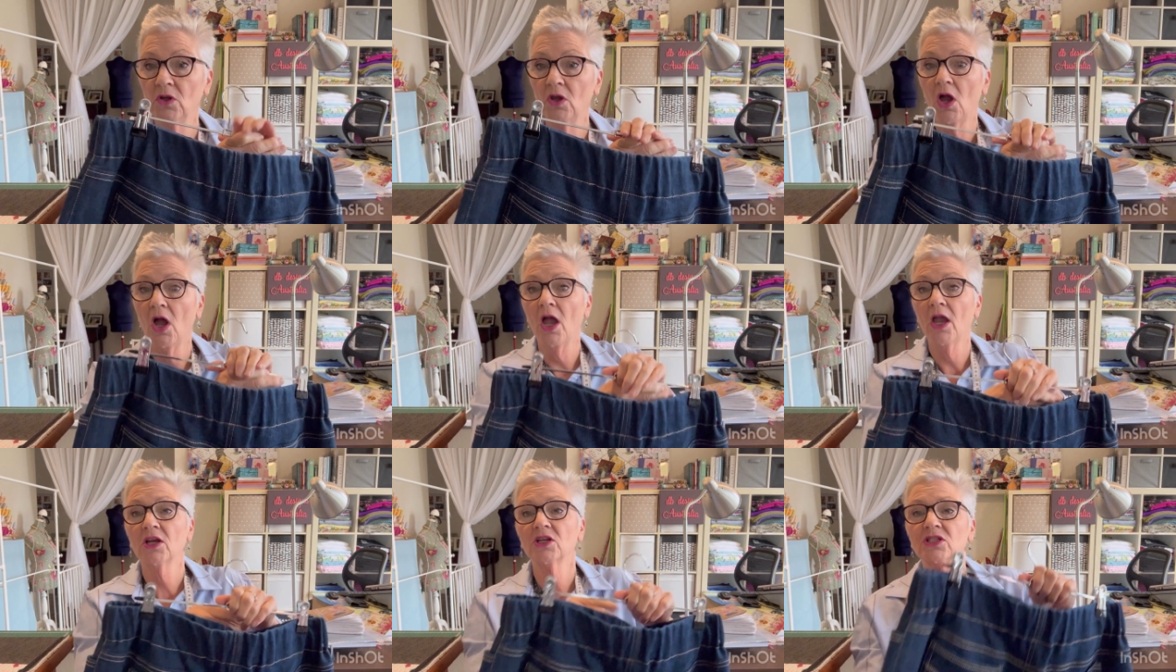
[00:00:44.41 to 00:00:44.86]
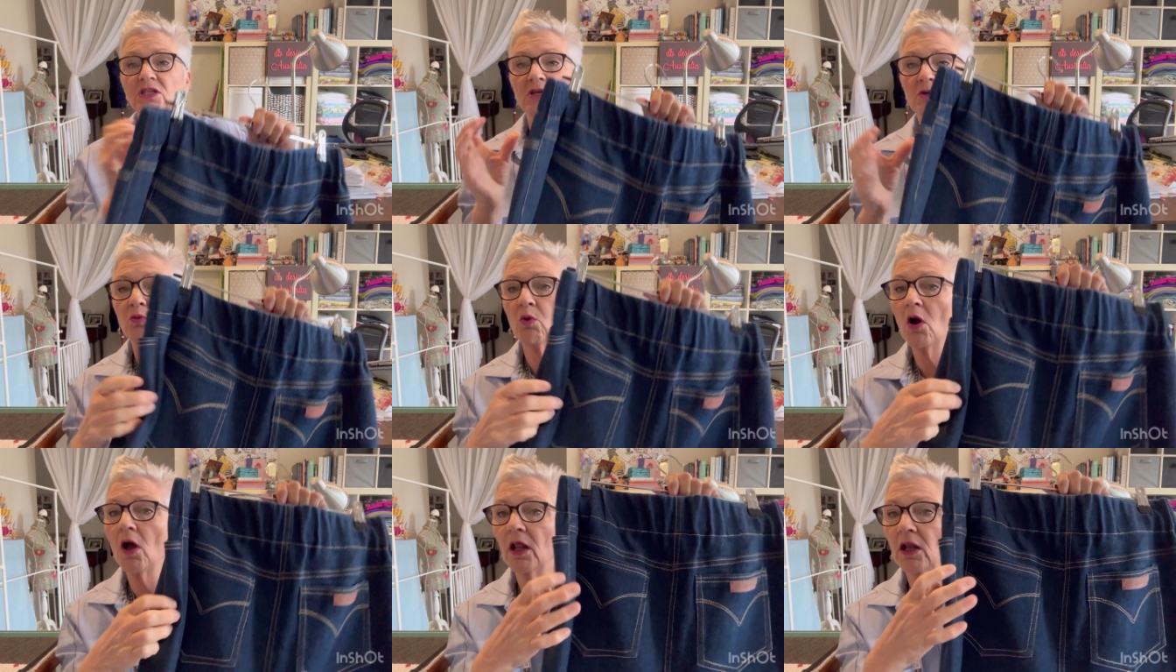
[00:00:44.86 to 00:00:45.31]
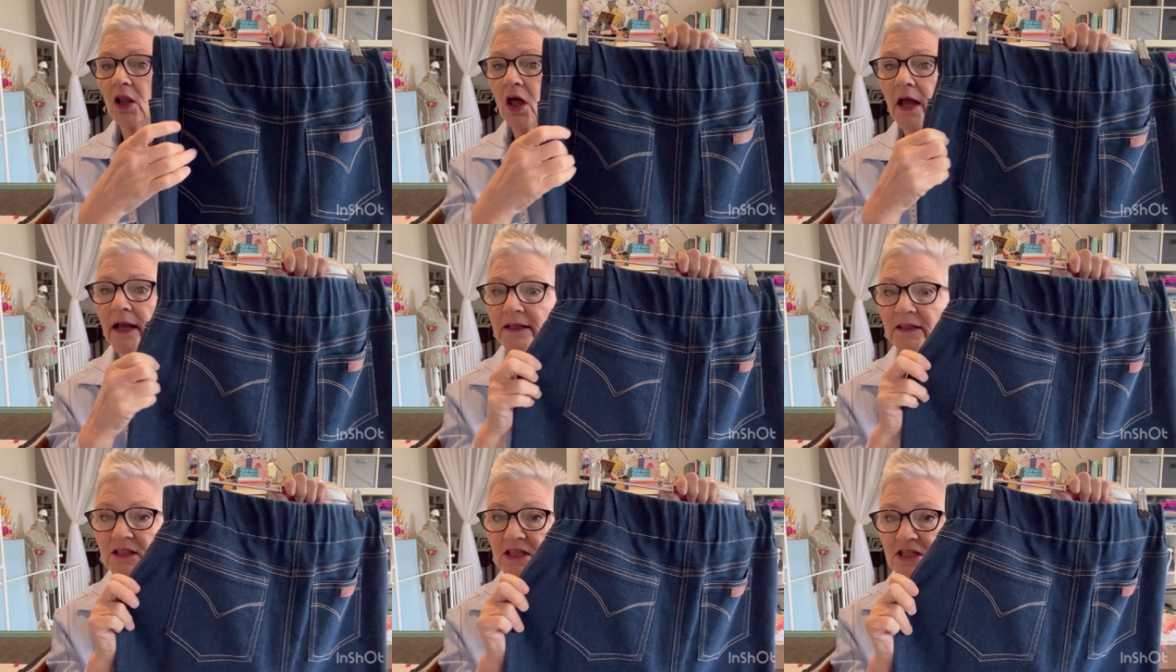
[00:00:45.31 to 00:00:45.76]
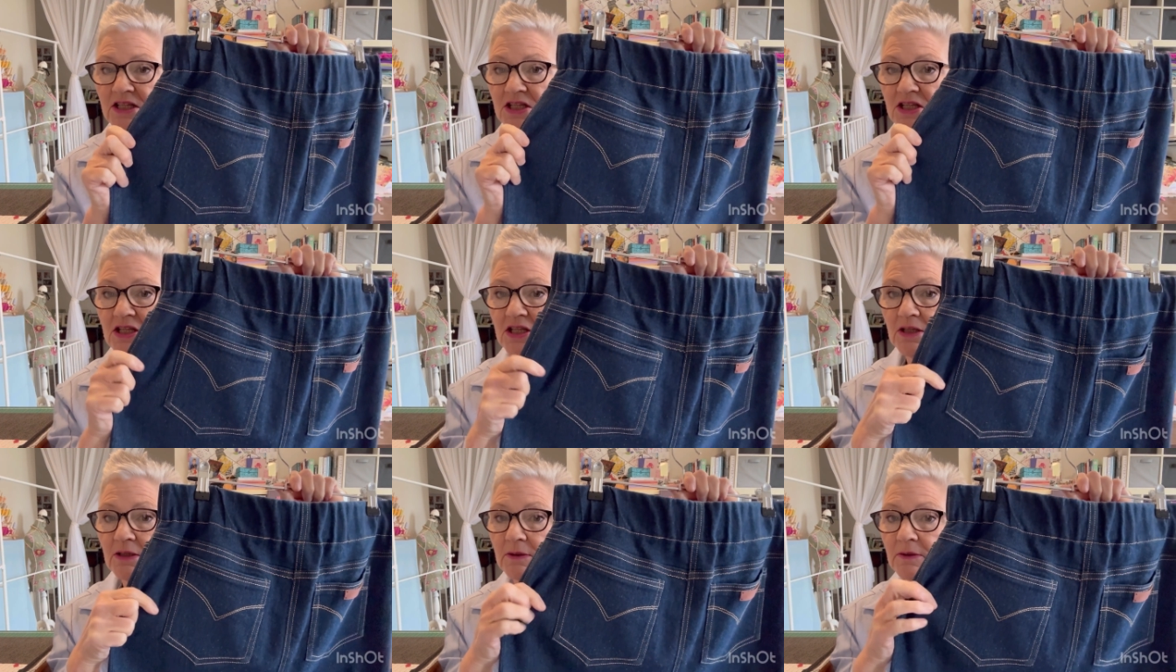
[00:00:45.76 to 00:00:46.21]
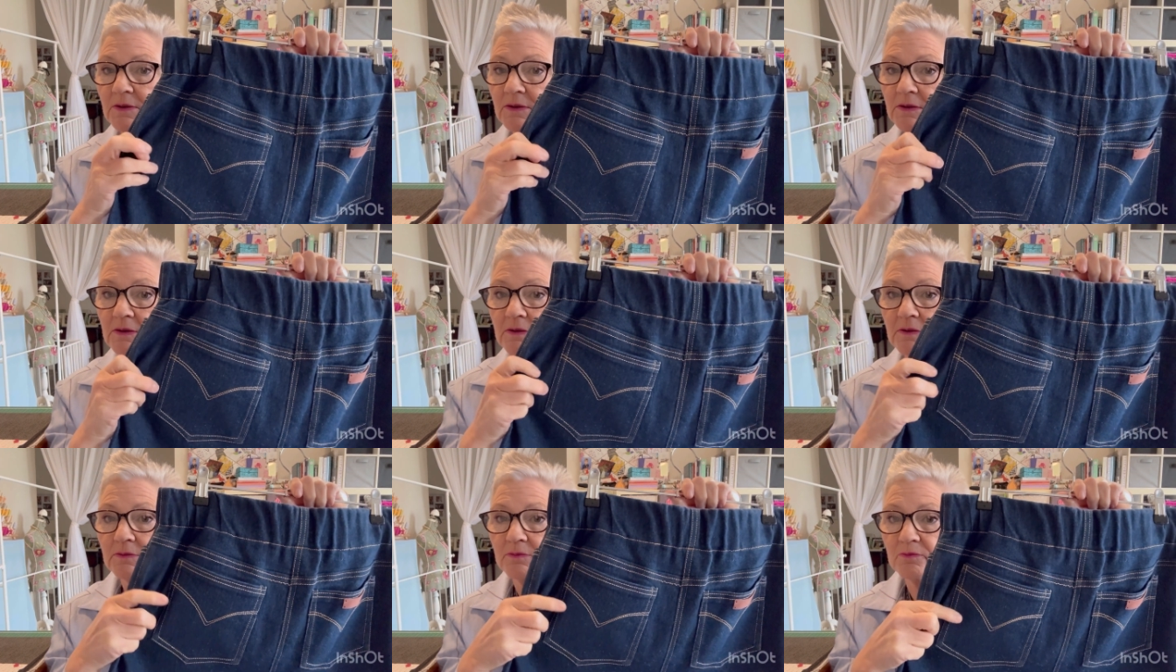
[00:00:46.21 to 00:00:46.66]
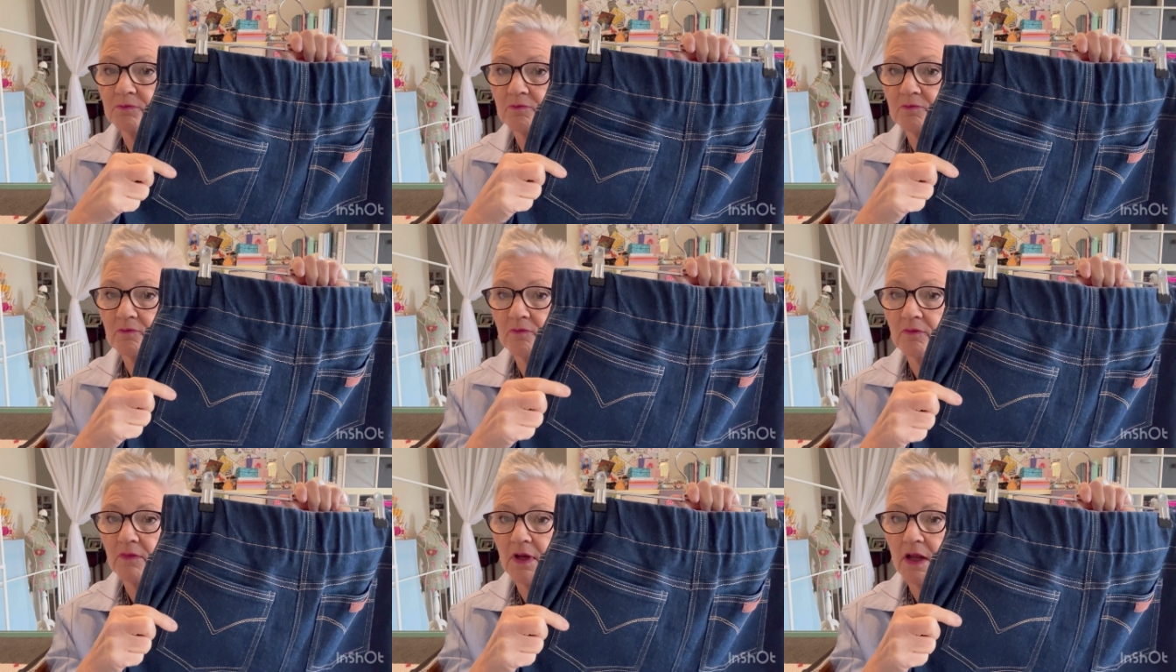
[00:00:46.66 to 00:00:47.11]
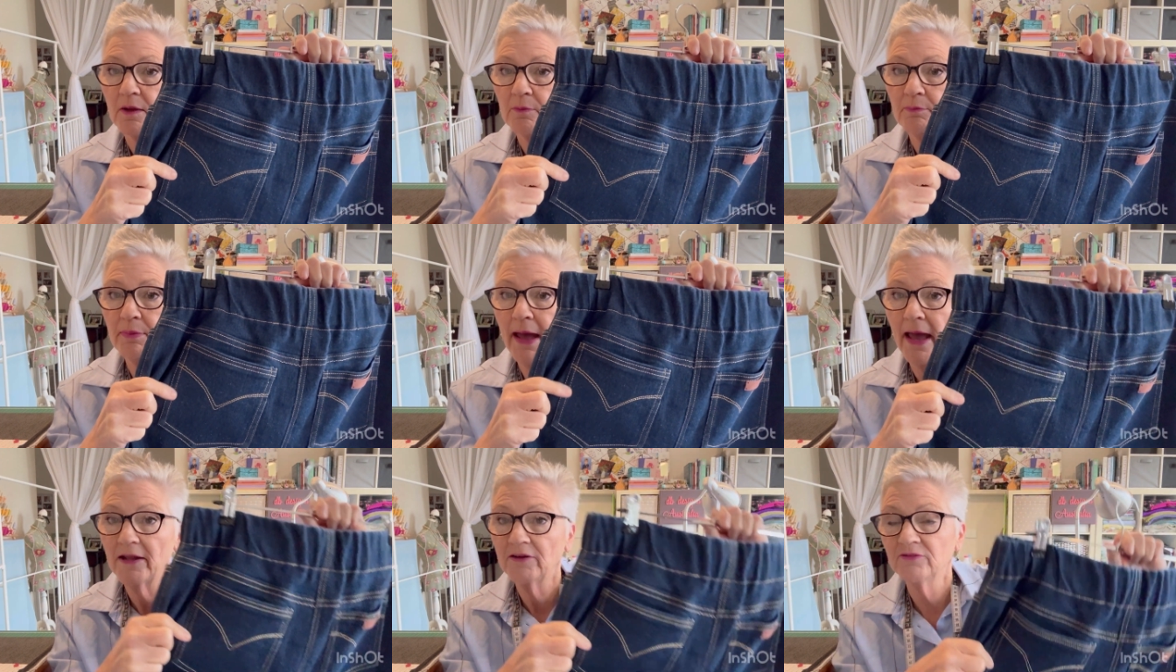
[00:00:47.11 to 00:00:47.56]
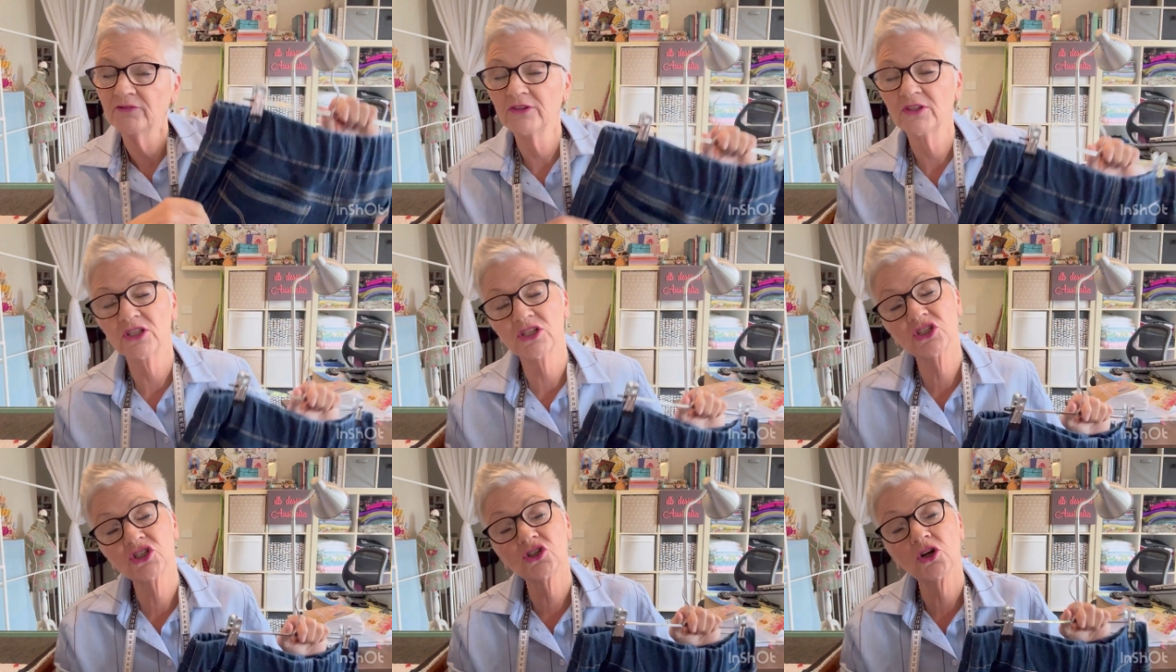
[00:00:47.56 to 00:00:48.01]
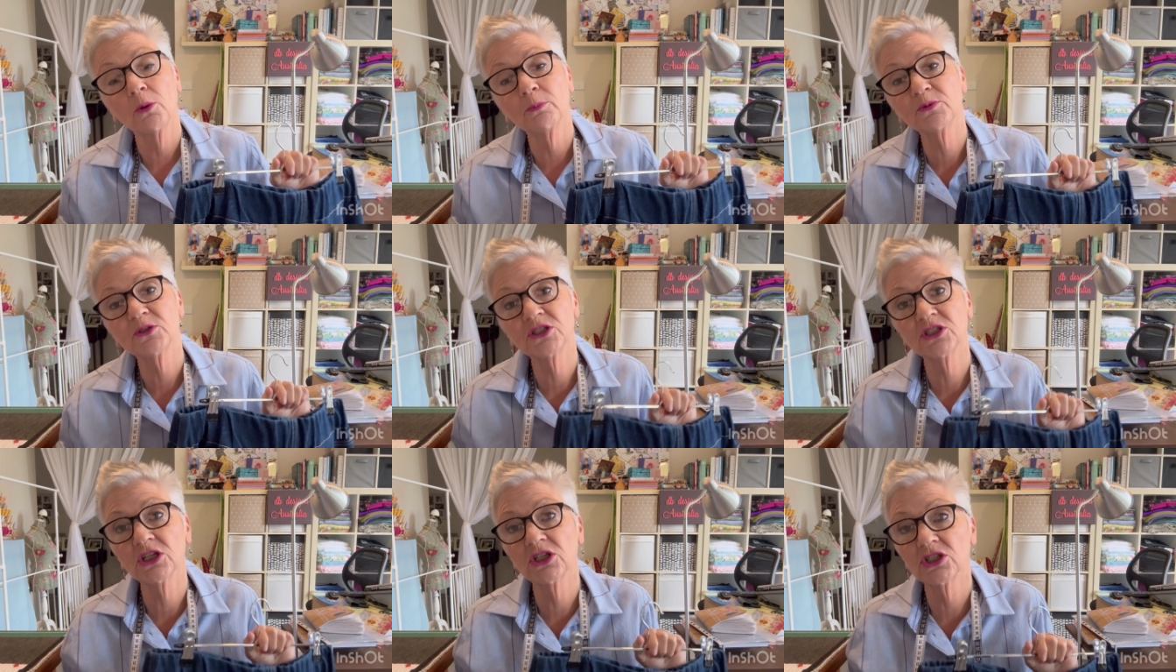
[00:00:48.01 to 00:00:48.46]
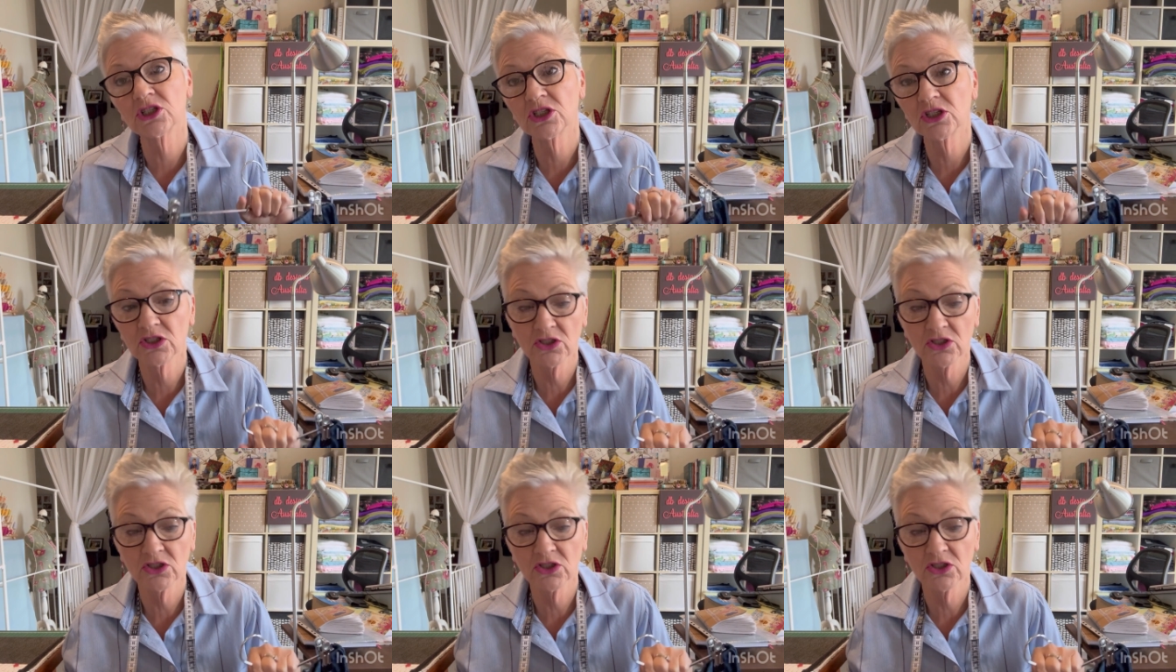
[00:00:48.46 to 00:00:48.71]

I actually quite like this pattern for this top stitching,